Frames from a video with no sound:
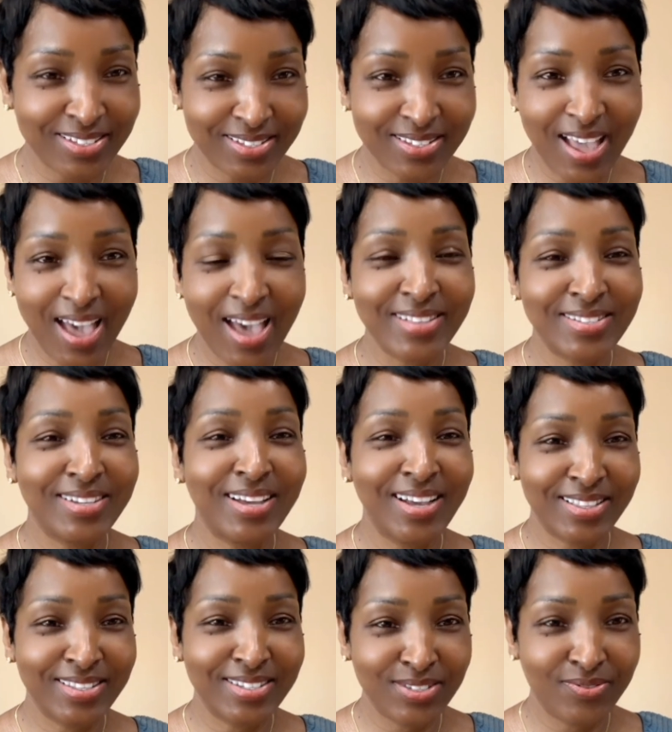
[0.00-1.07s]
had to cut
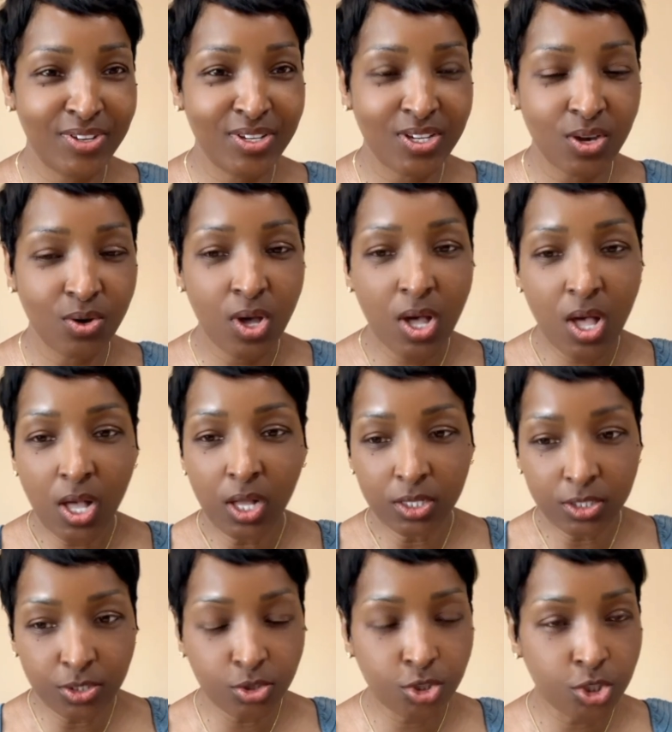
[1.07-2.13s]
this video a
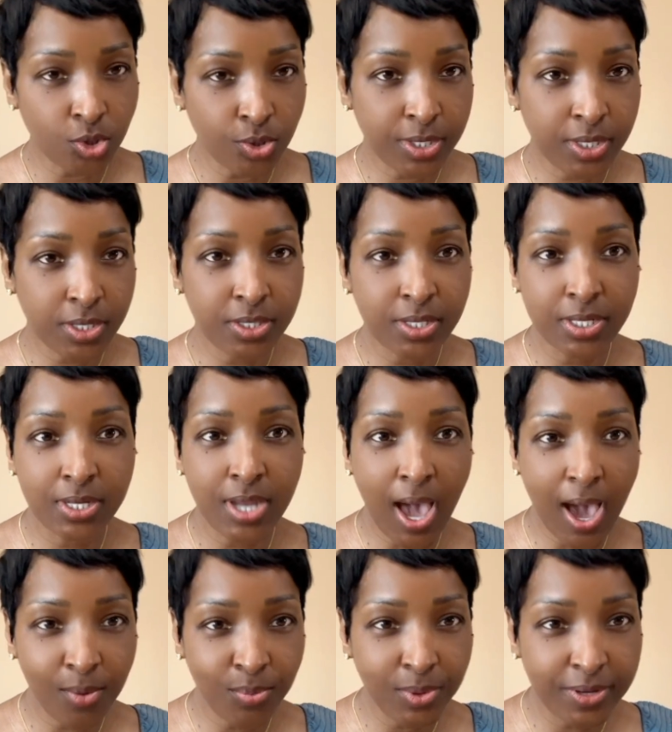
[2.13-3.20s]
little shorter than
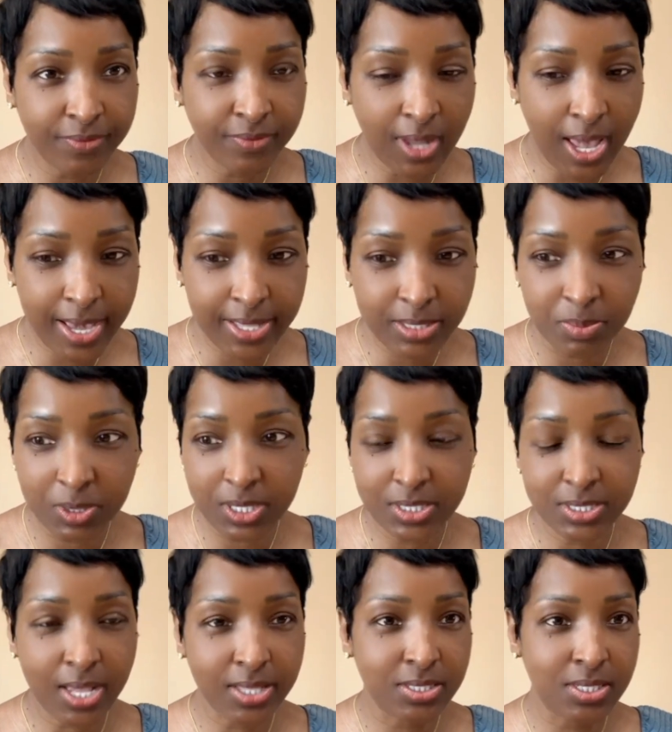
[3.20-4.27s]
I would have liked, because
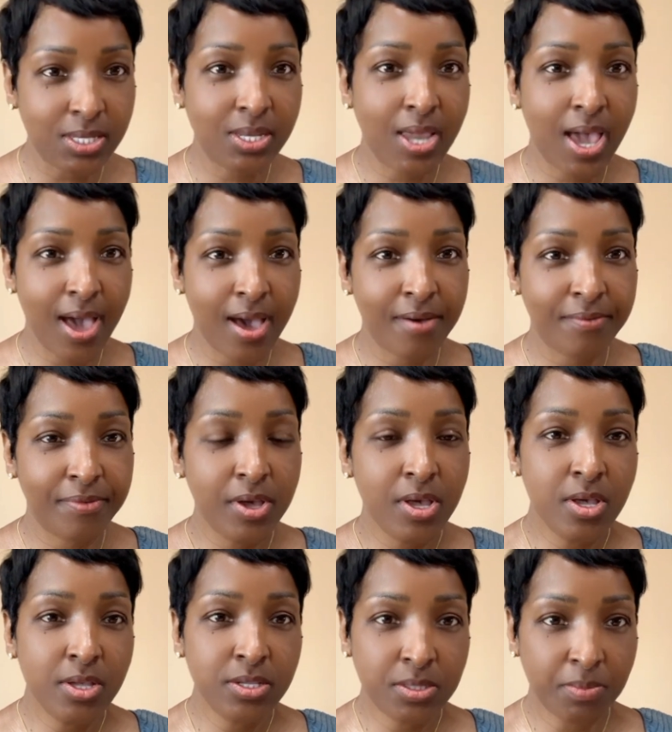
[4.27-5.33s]
I did have
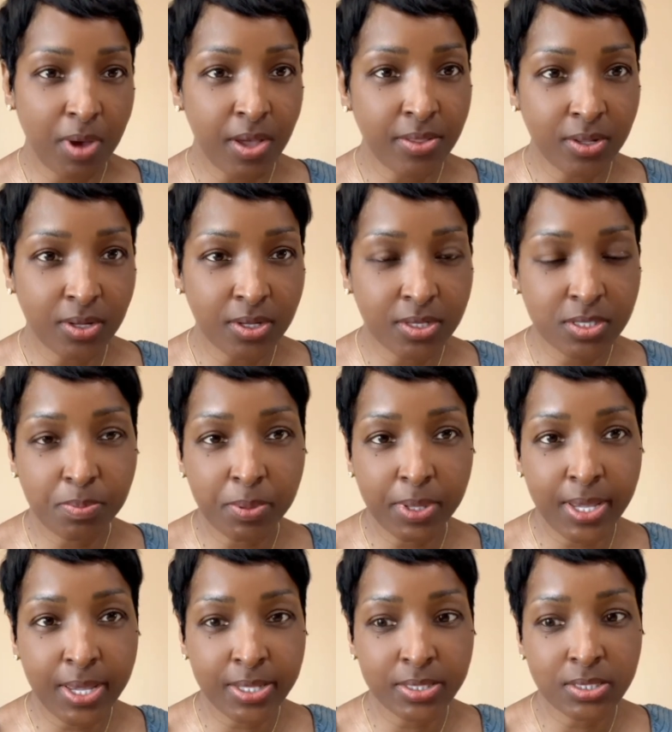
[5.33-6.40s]
some other looks
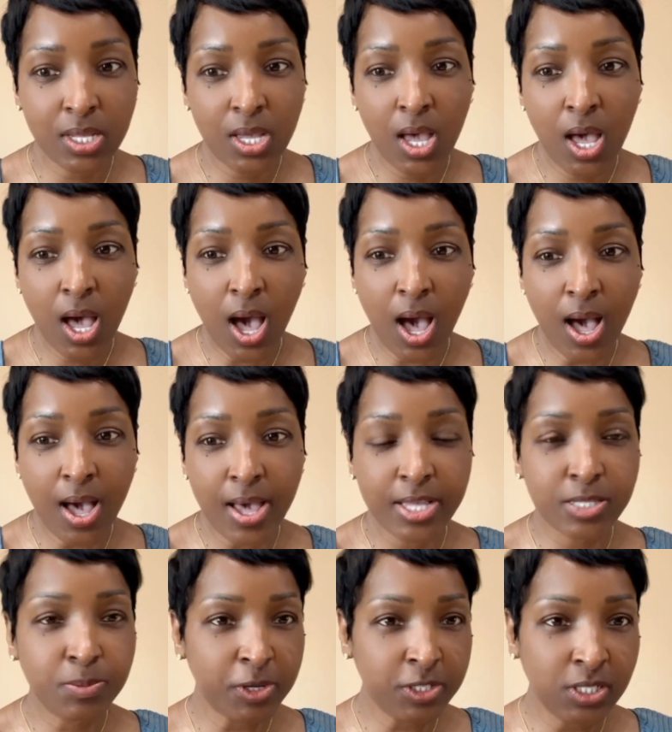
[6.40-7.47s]
planned,
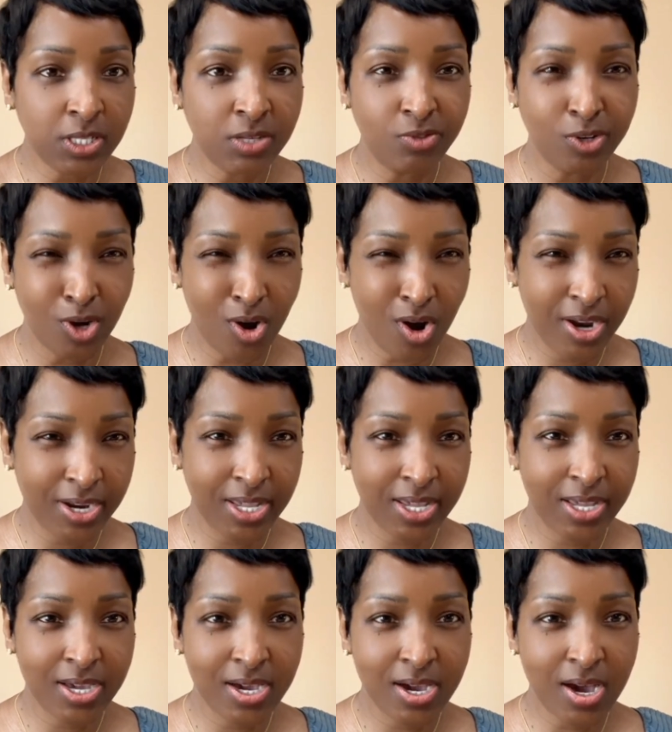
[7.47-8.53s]
especially
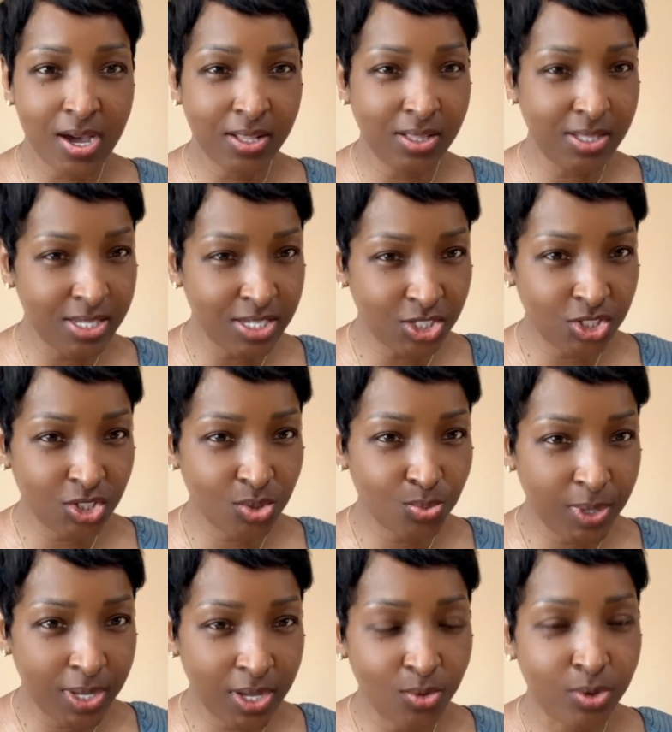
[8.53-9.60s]
regarding leisure
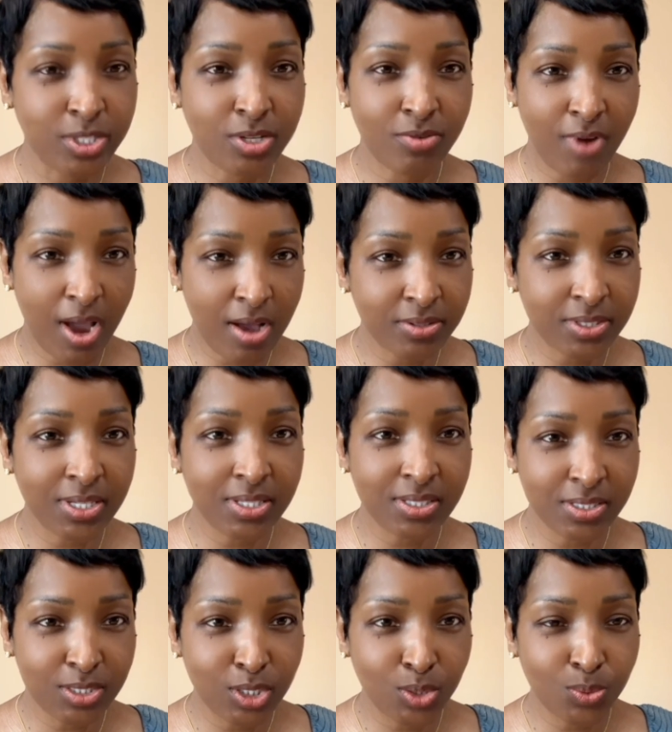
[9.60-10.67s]
wear or surrounding
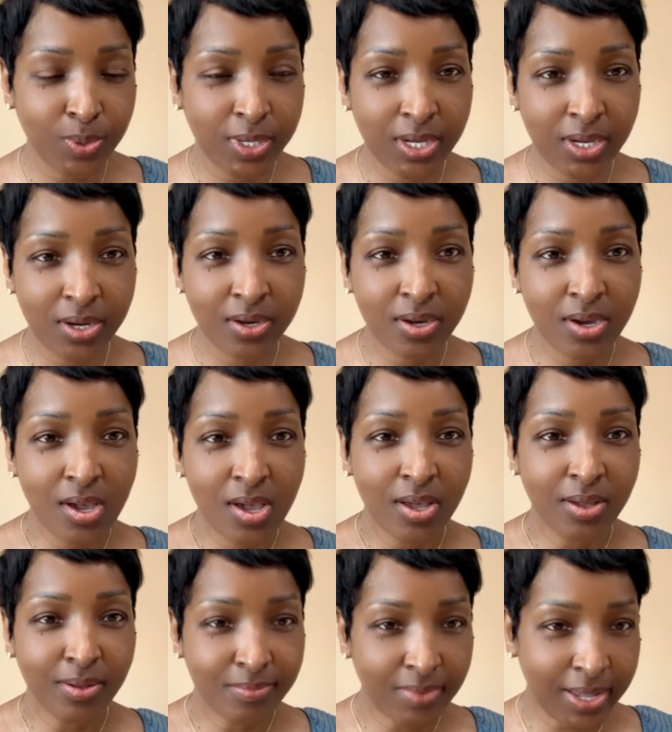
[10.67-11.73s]
leisure wear,
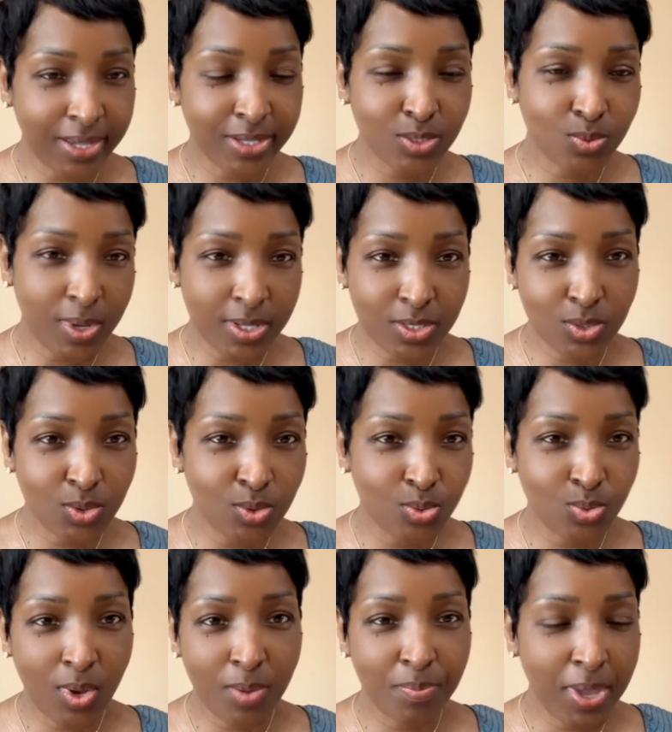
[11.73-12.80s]
like sweatsuit,
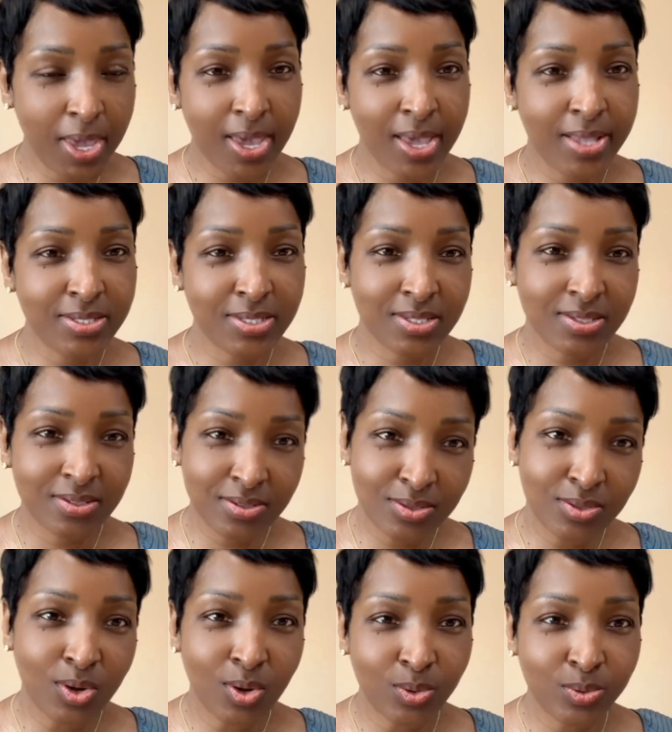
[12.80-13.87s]
sweatpants, you
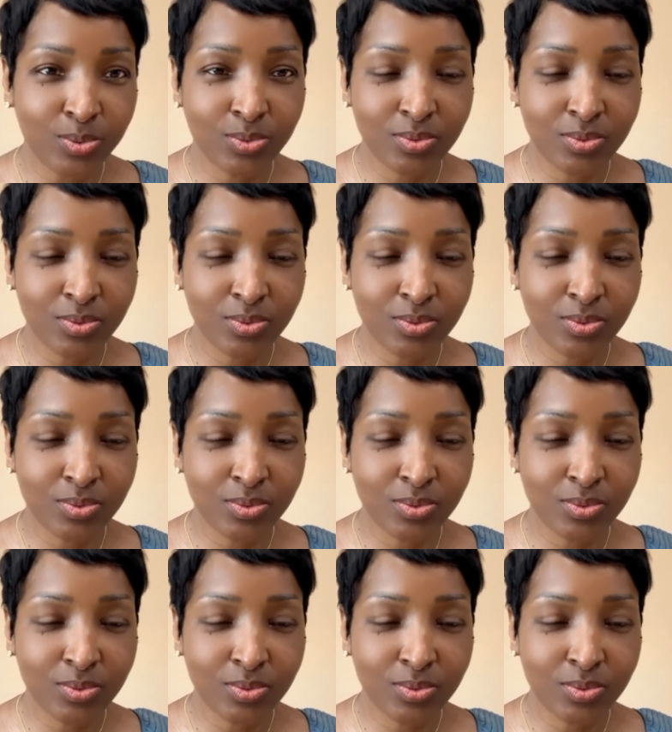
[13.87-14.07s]
know,